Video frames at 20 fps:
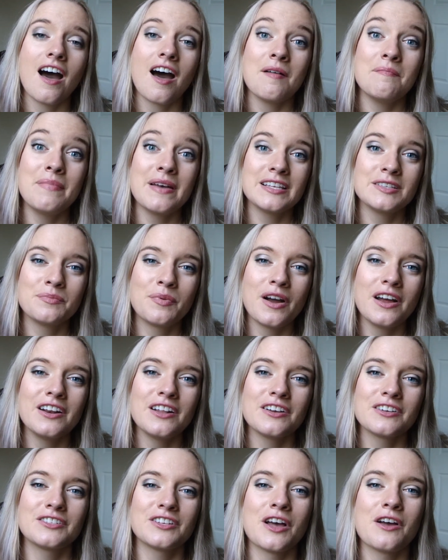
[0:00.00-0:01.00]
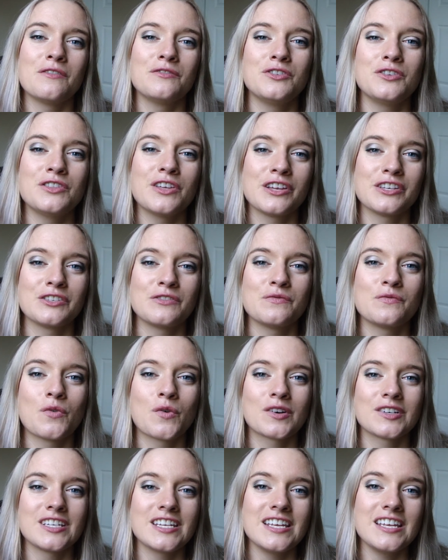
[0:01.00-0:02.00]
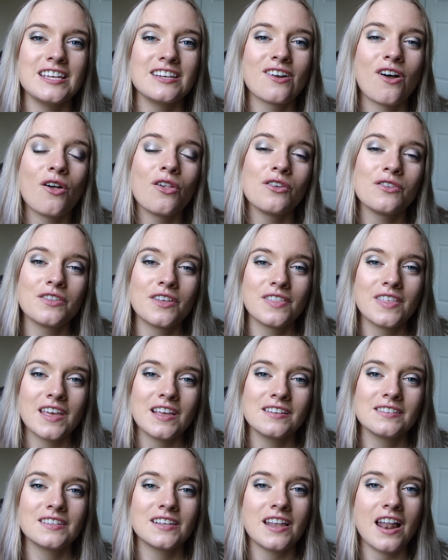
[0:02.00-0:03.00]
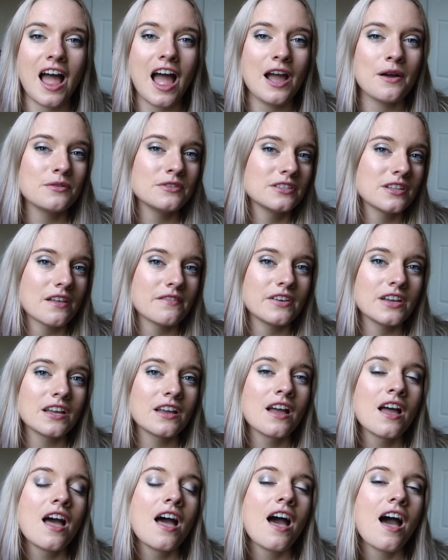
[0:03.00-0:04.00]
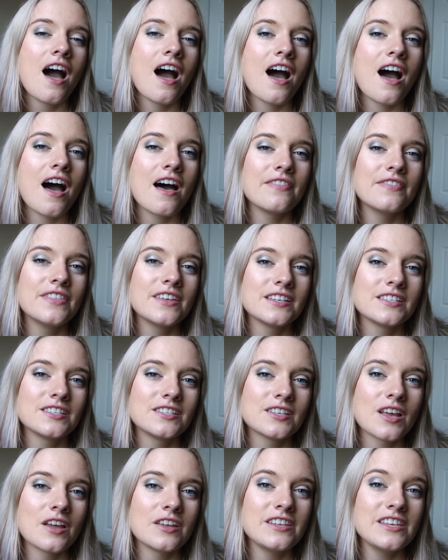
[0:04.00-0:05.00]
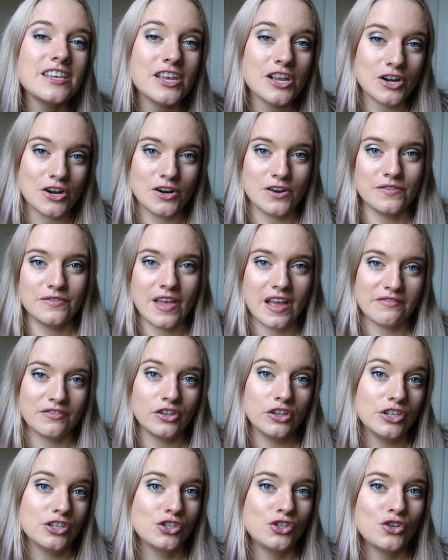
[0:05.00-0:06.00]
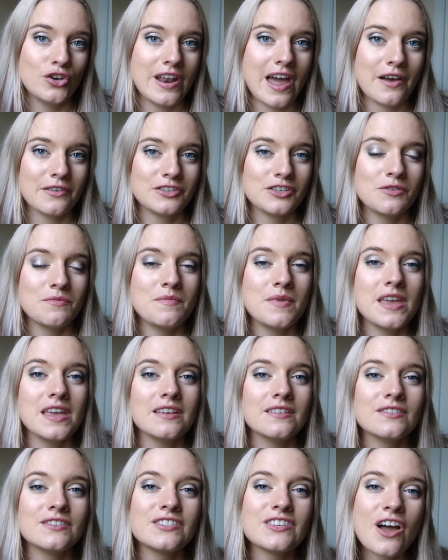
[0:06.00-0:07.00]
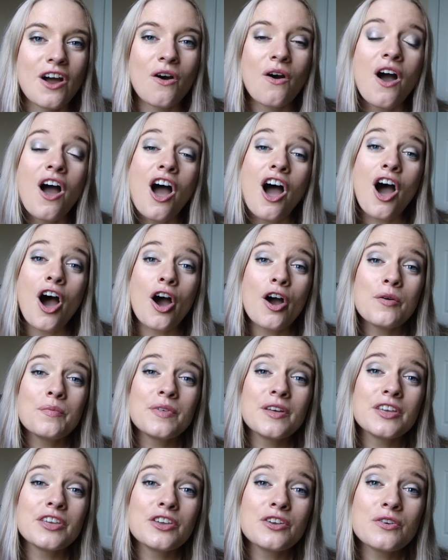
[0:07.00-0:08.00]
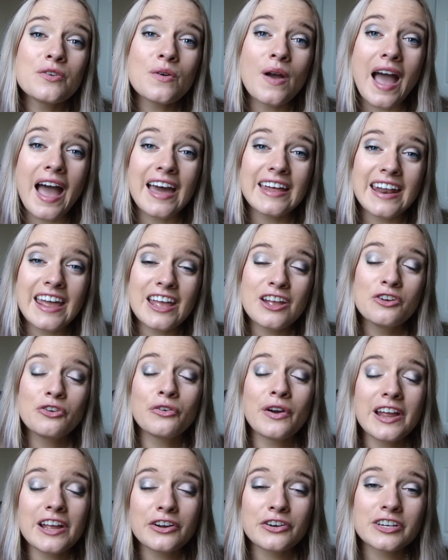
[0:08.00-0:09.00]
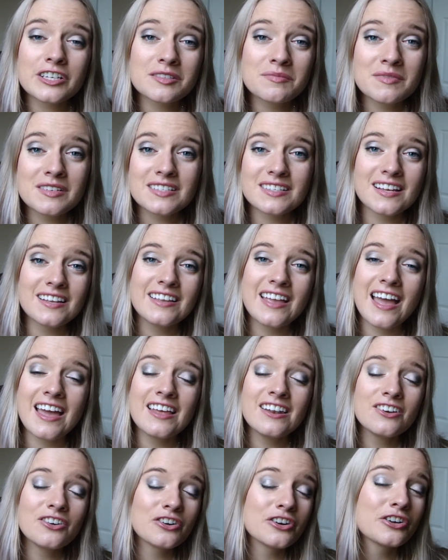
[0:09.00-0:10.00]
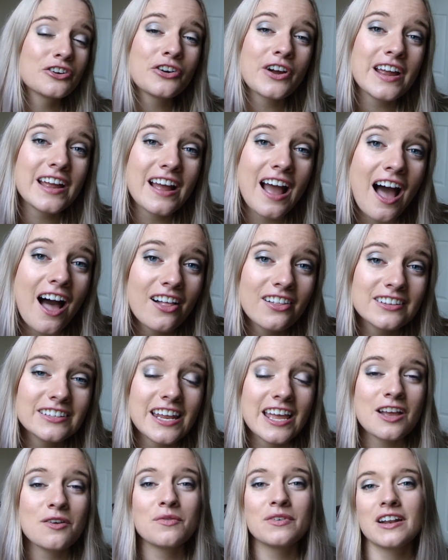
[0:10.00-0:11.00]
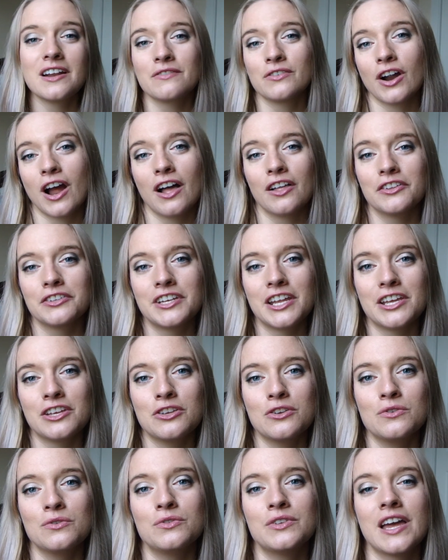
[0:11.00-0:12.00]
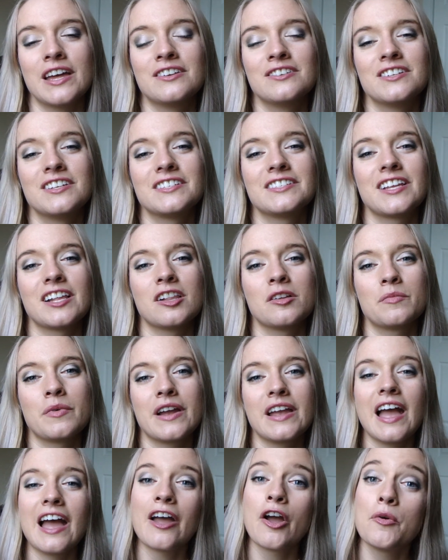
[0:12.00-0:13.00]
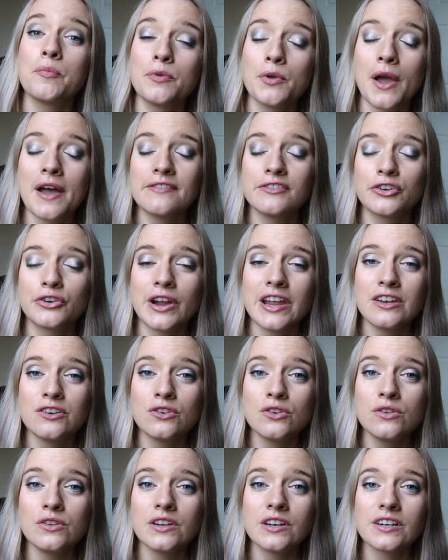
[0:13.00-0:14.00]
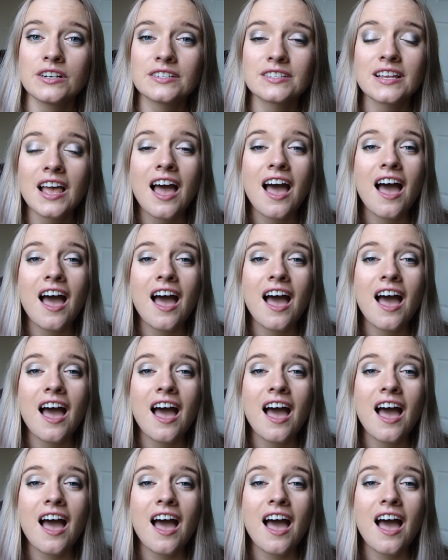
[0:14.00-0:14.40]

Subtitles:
best products of 2014, all of the things that I was loving this year that really stood out to me. So hope that you had a great Christmas again, or a great holiday, whatever holiday you tend to celebrate. I hope you have a great New Year's